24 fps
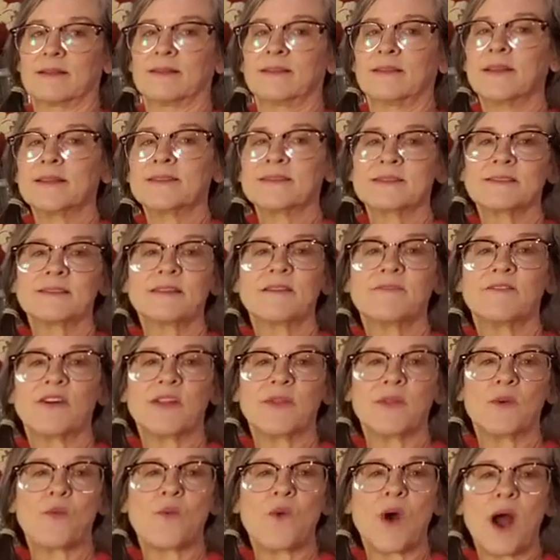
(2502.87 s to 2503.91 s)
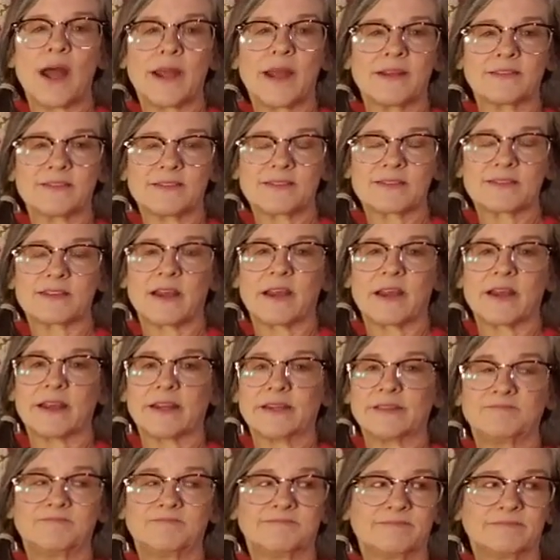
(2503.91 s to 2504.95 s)
Let's live on the wild side.
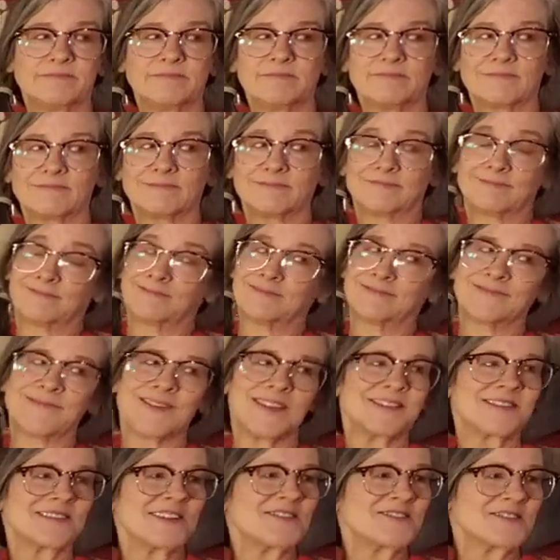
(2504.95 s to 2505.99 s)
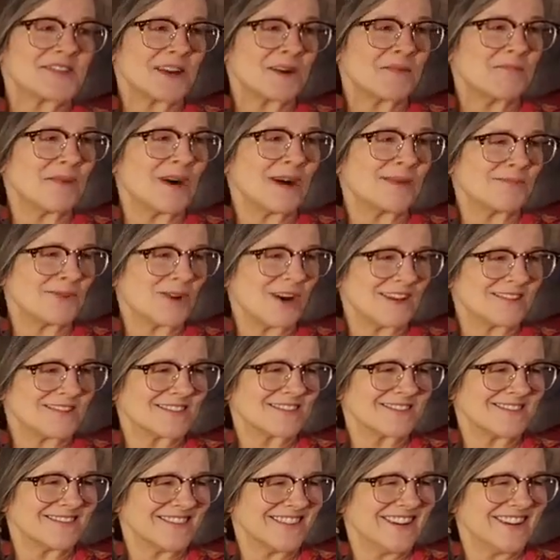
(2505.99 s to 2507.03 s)
It sounds like a Bob Ross.